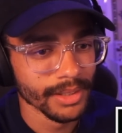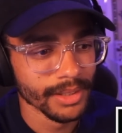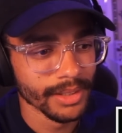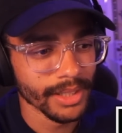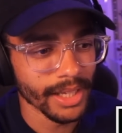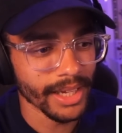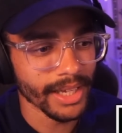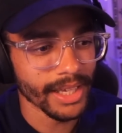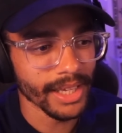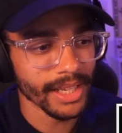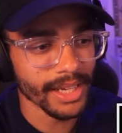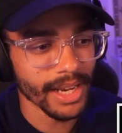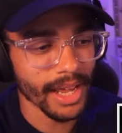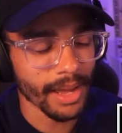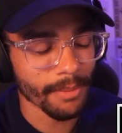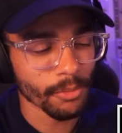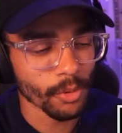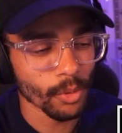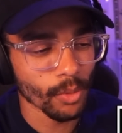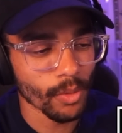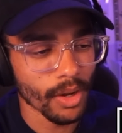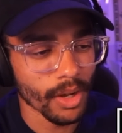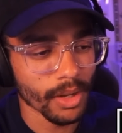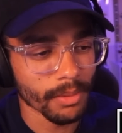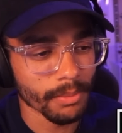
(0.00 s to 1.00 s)
They kidnapped
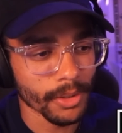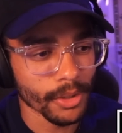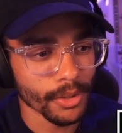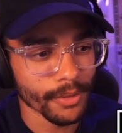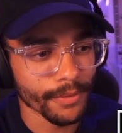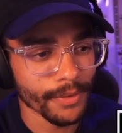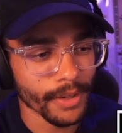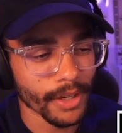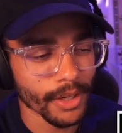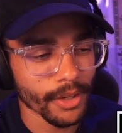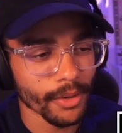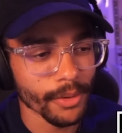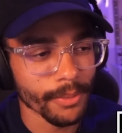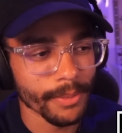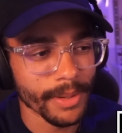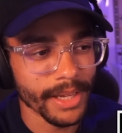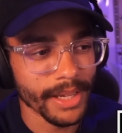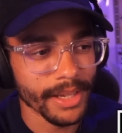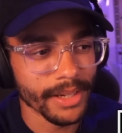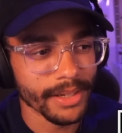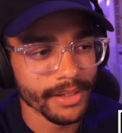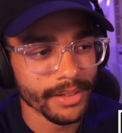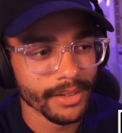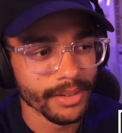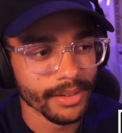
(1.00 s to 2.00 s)
the wrong motherfucker,
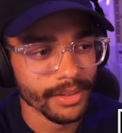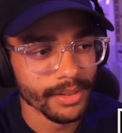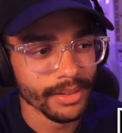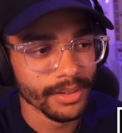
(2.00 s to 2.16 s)
man.